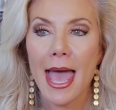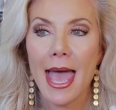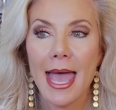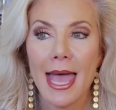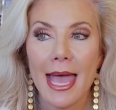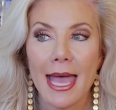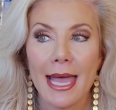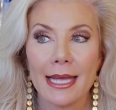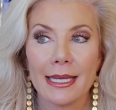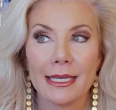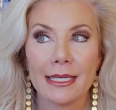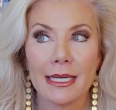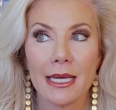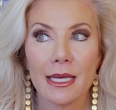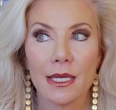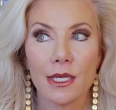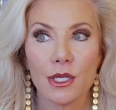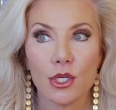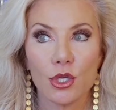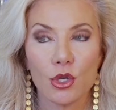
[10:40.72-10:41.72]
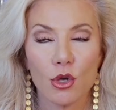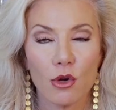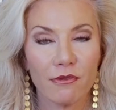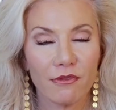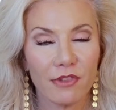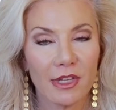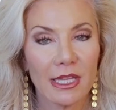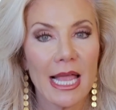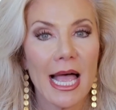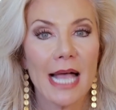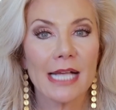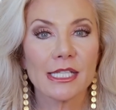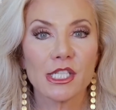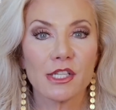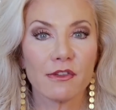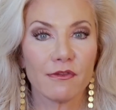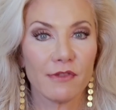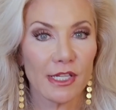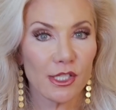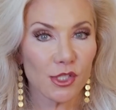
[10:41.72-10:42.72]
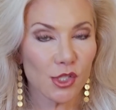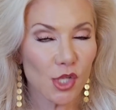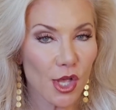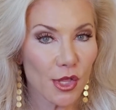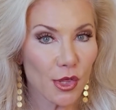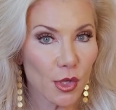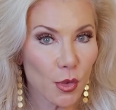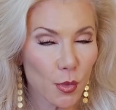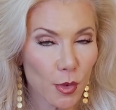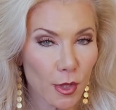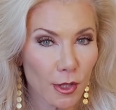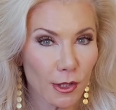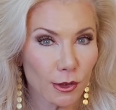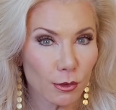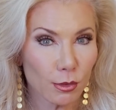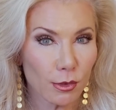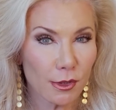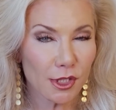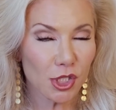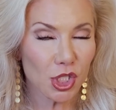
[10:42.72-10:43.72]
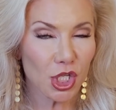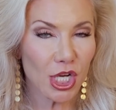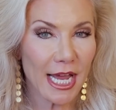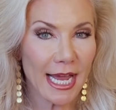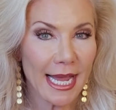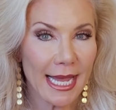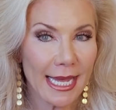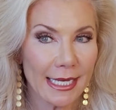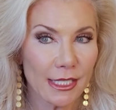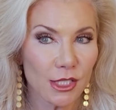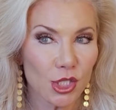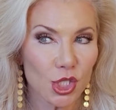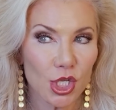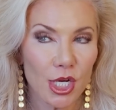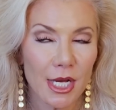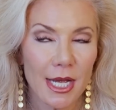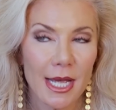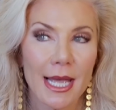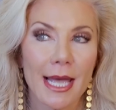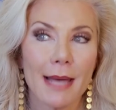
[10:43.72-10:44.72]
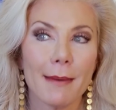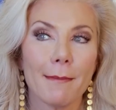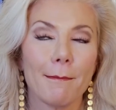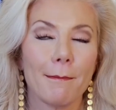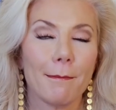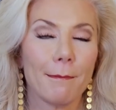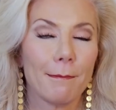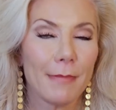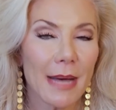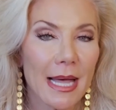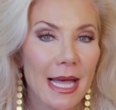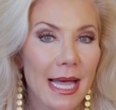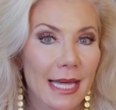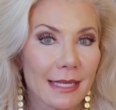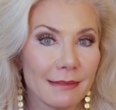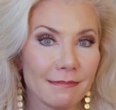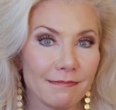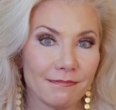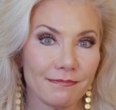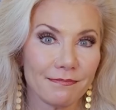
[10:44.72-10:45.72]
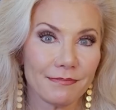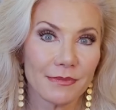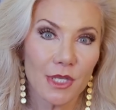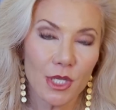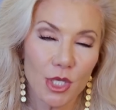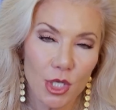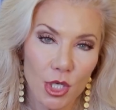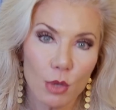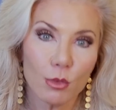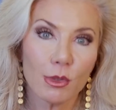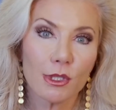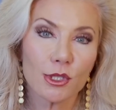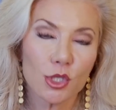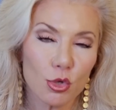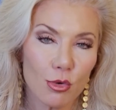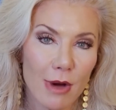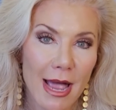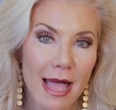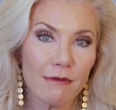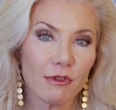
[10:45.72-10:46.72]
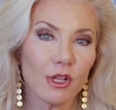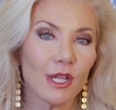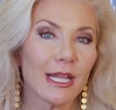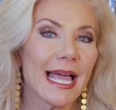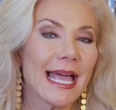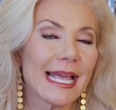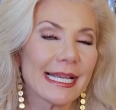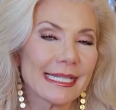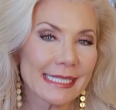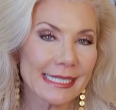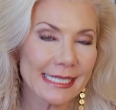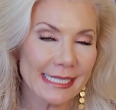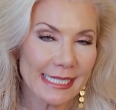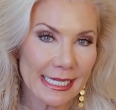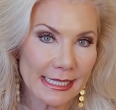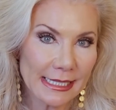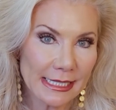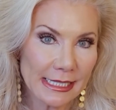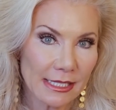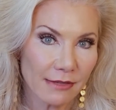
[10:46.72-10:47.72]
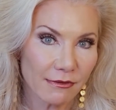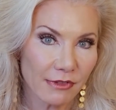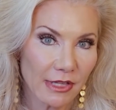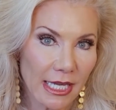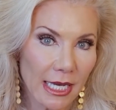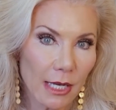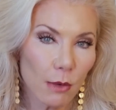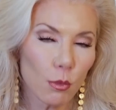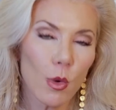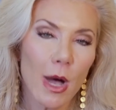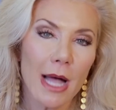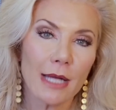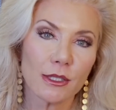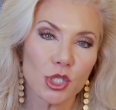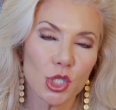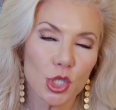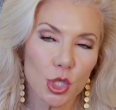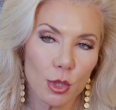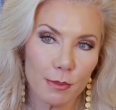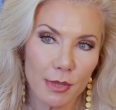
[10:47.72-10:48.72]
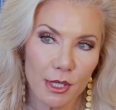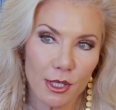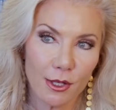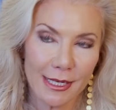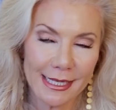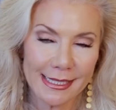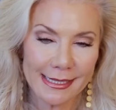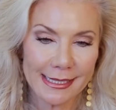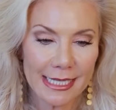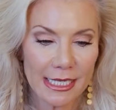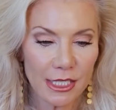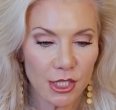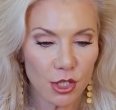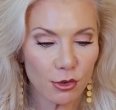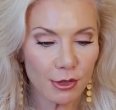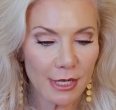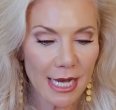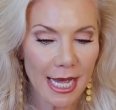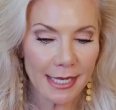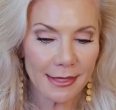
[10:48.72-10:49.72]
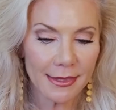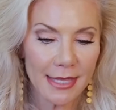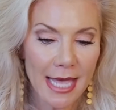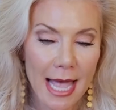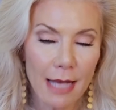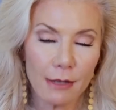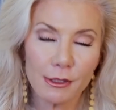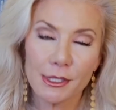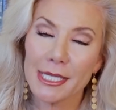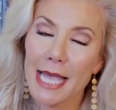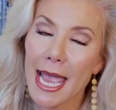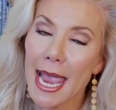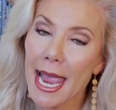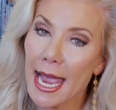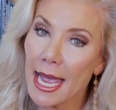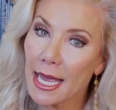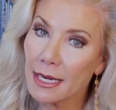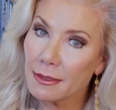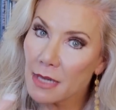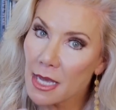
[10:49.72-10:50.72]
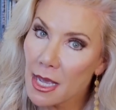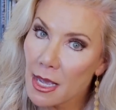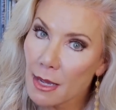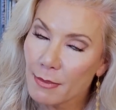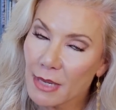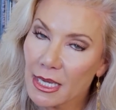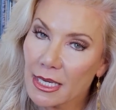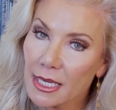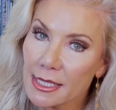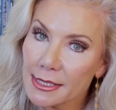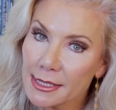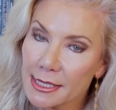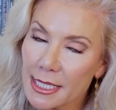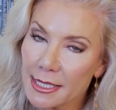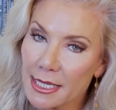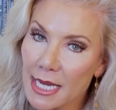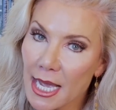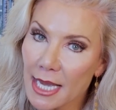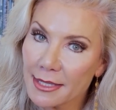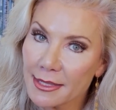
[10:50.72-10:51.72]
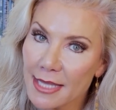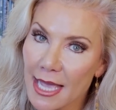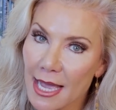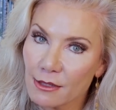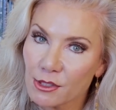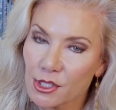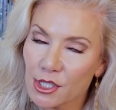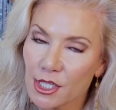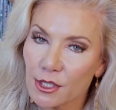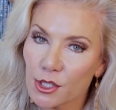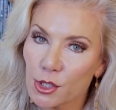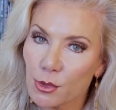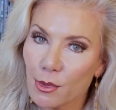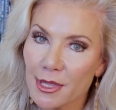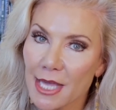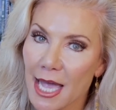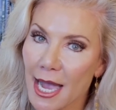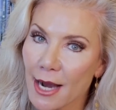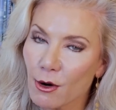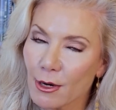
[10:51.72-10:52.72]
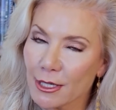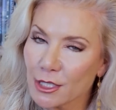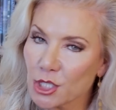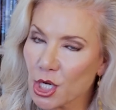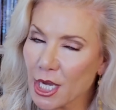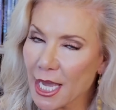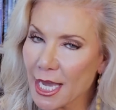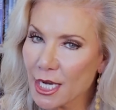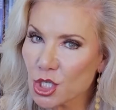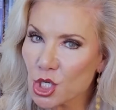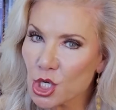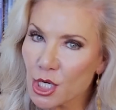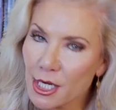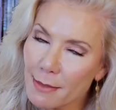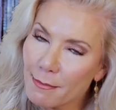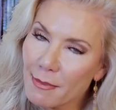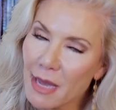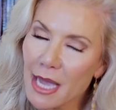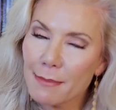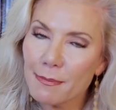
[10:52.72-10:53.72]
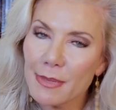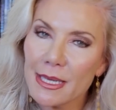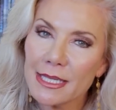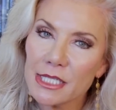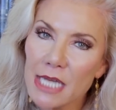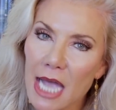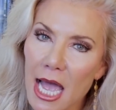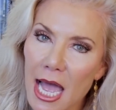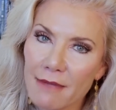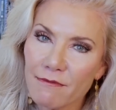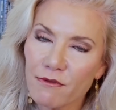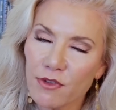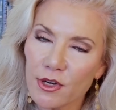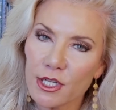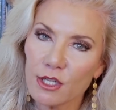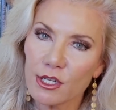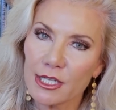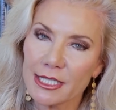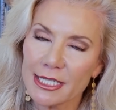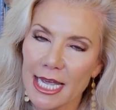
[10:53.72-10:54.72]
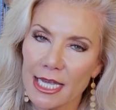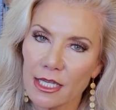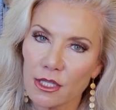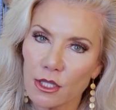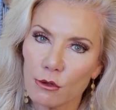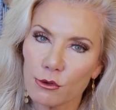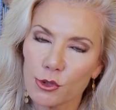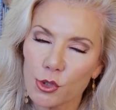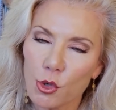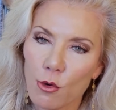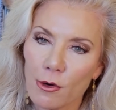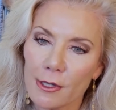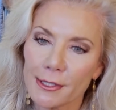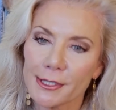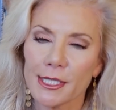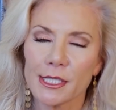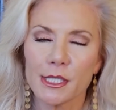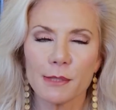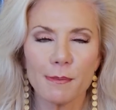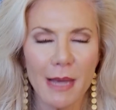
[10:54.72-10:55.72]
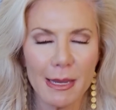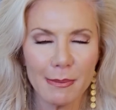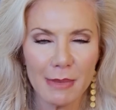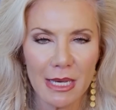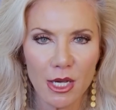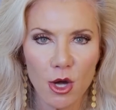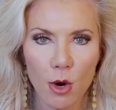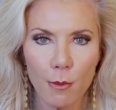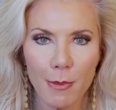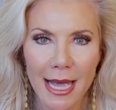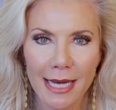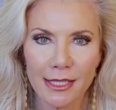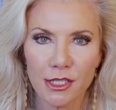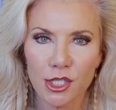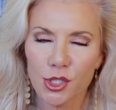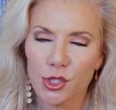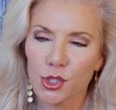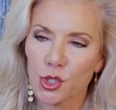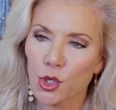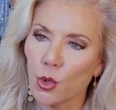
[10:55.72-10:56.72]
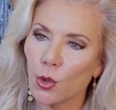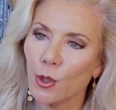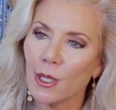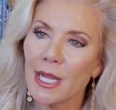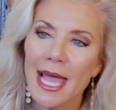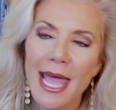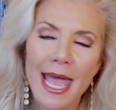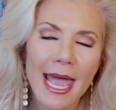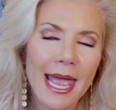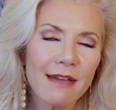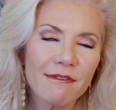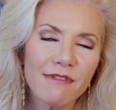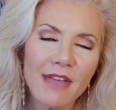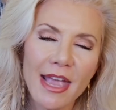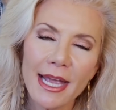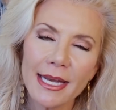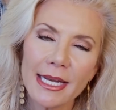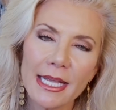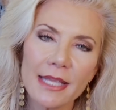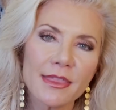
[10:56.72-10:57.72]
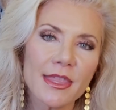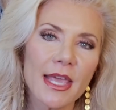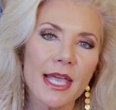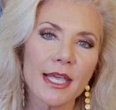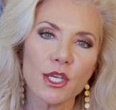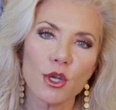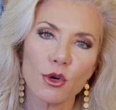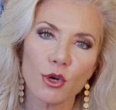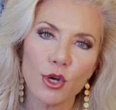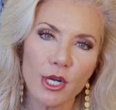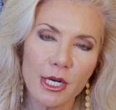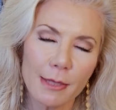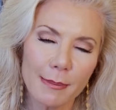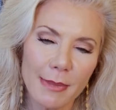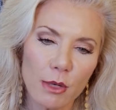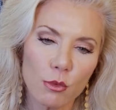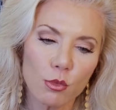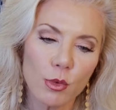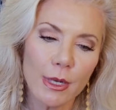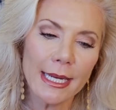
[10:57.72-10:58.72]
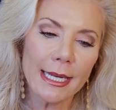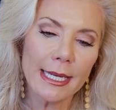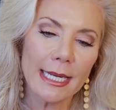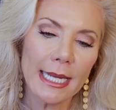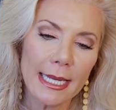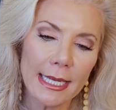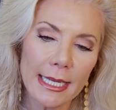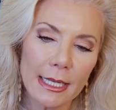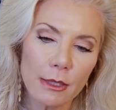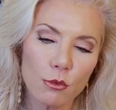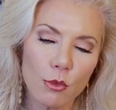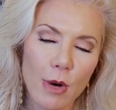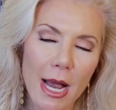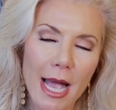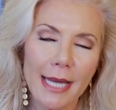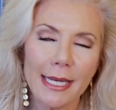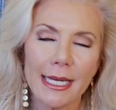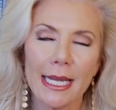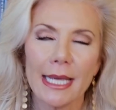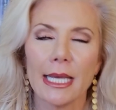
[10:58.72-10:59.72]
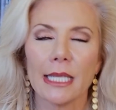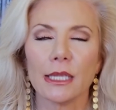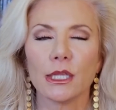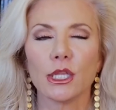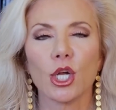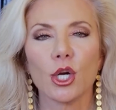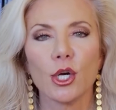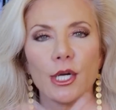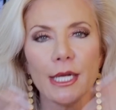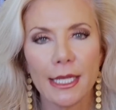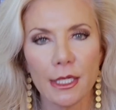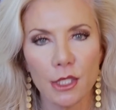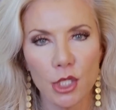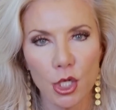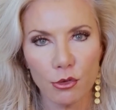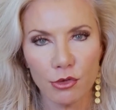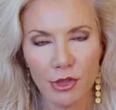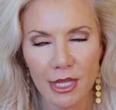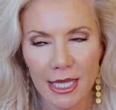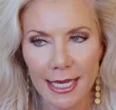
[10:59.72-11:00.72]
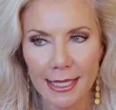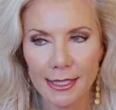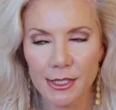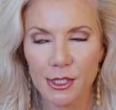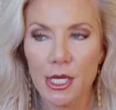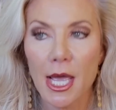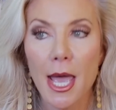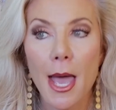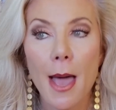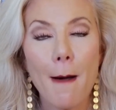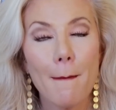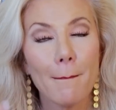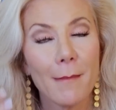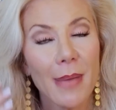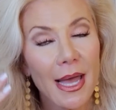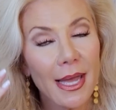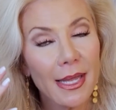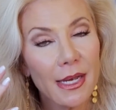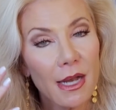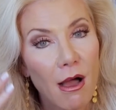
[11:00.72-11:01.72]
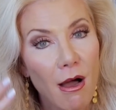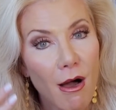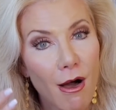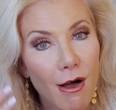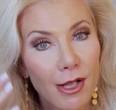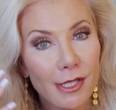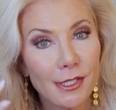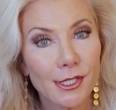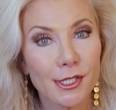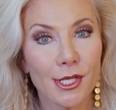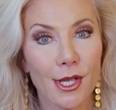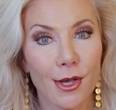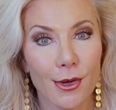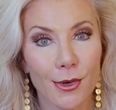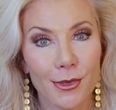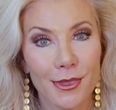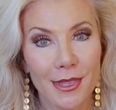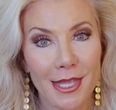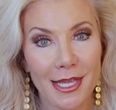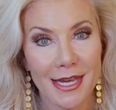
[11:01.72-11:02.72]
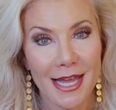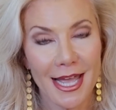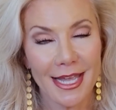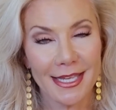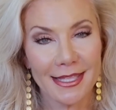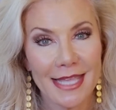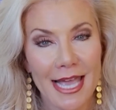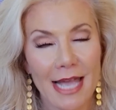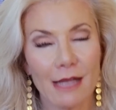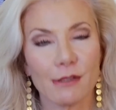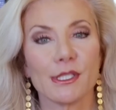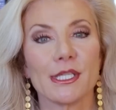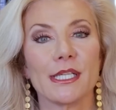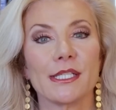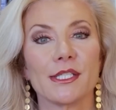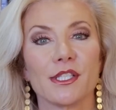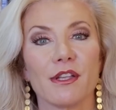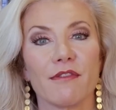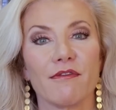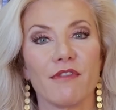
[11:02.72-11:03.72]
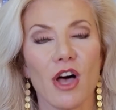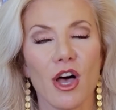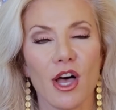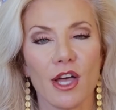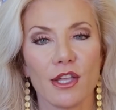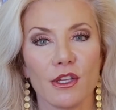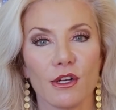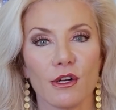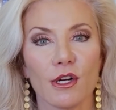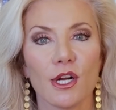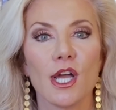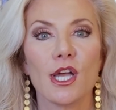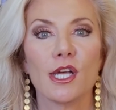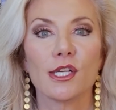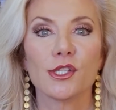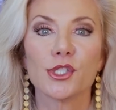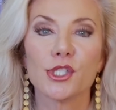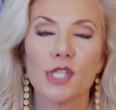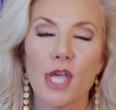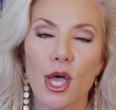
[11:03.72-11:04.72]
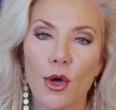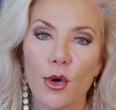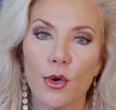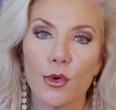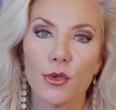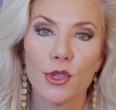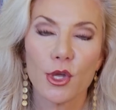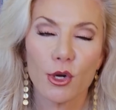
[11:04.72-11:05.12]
and your philosophies on the world will change. But you will travel extensively while Jupiter is in your ninth house. And because the ninth house deals with higher education, it might be time for you to take those courses, maybe go back to school. If anything, you're going to be reading and writing and learning new things. But also, the ninth house is the father. So